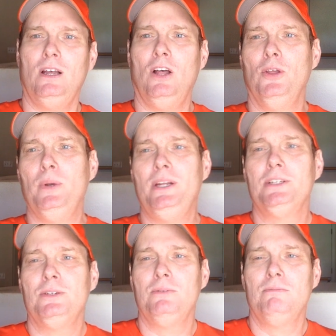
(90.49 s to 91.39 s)
Although he
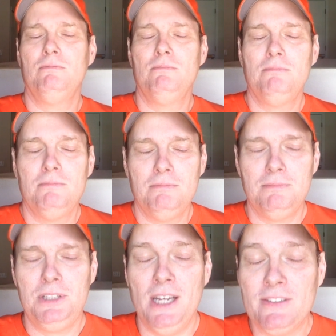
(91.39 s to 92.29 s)
doesn't
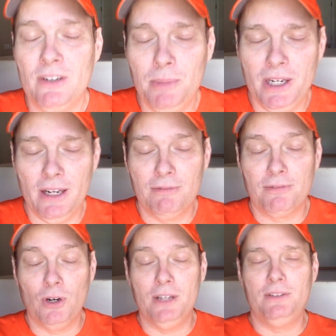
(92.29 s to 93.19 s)
tell everybody up
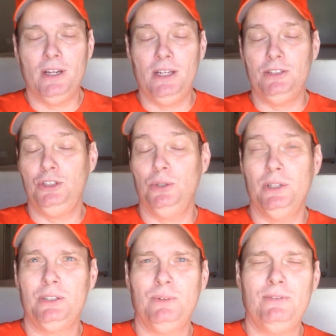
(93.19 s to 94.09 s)
front that he's
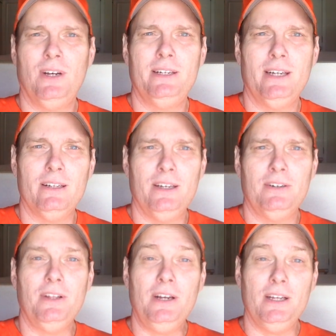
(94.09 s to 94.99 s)
Jewish, we find out
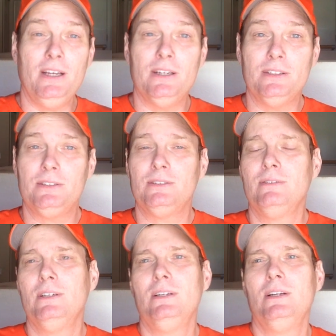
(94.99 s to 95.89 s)
later that he is.
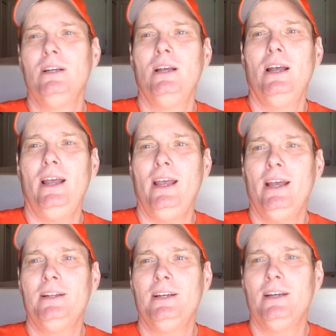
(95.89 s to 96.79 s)

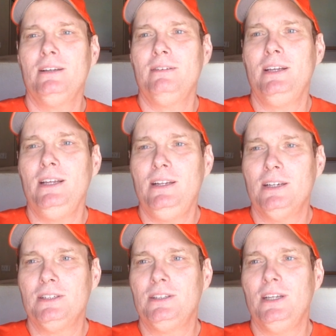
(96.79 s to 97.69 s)
And he
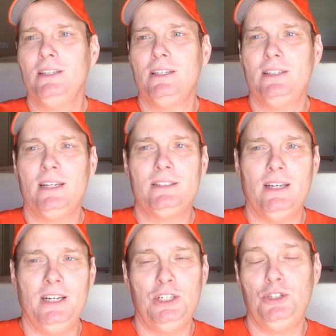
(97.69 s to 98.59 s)
doesn't think that that's
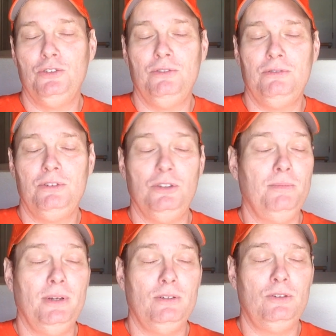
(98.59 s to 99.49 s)
an issue
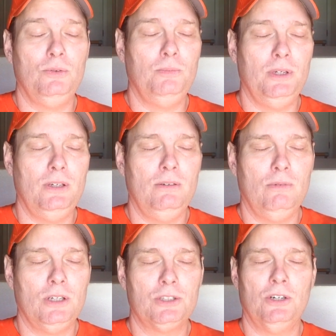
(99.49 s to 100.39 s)
to be
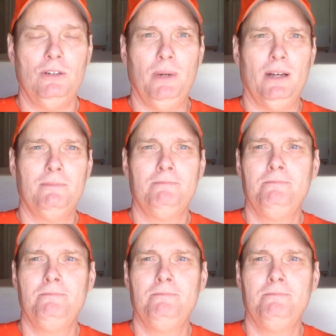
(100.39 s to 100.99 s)
concerned about.